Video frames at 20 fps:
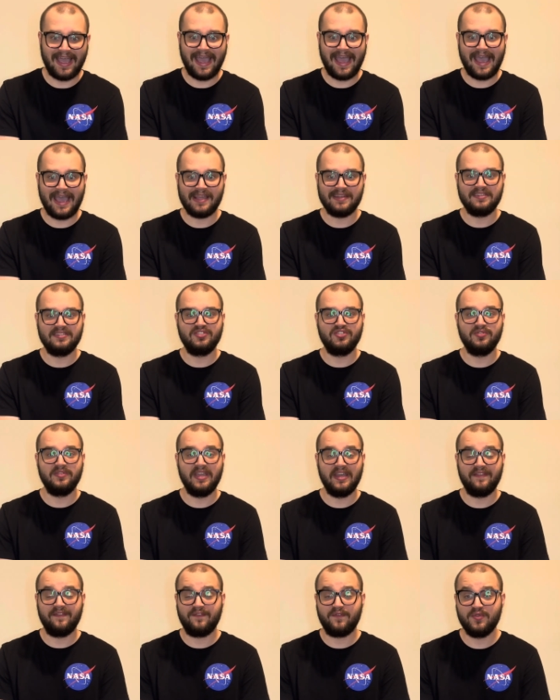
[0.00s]
add to
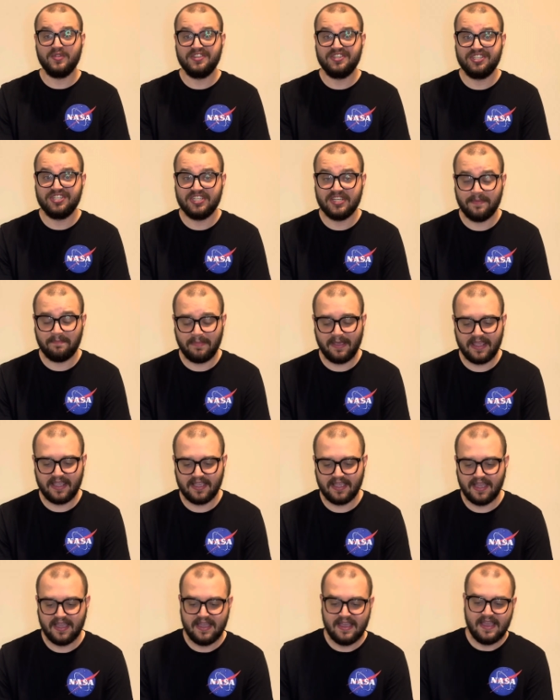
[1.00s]
get free shipping